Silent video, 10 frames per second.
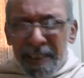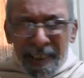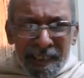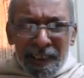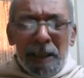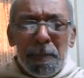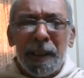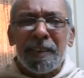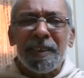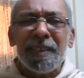just a little
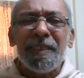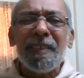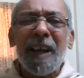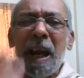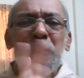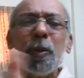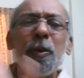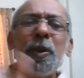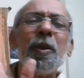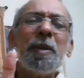bit. I am not
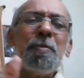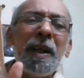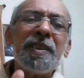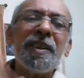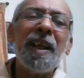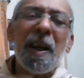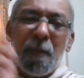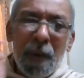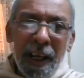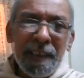going to eat much.
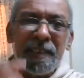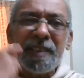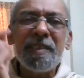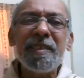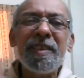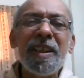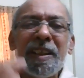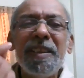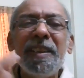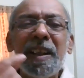And while
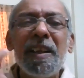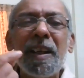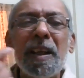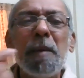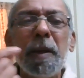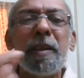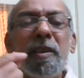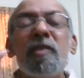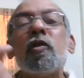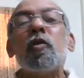taking that little bit
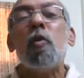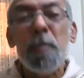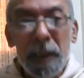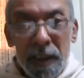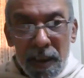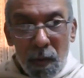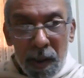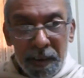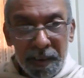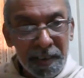in so many
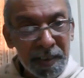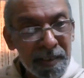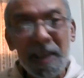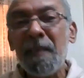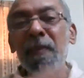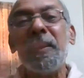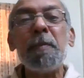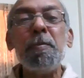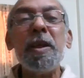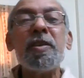quantities,
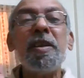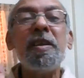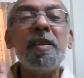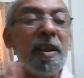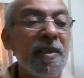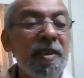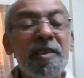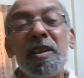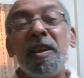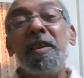that patient
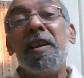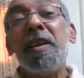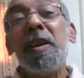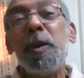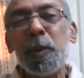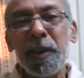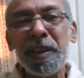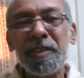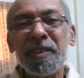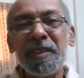just
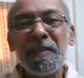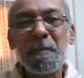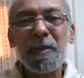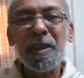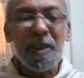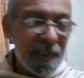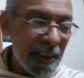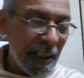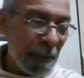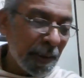deteriorates.
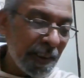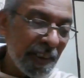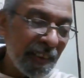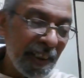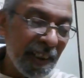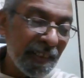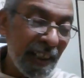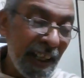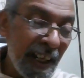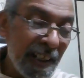Sri Ramakrishna says
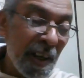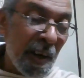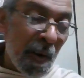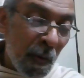that,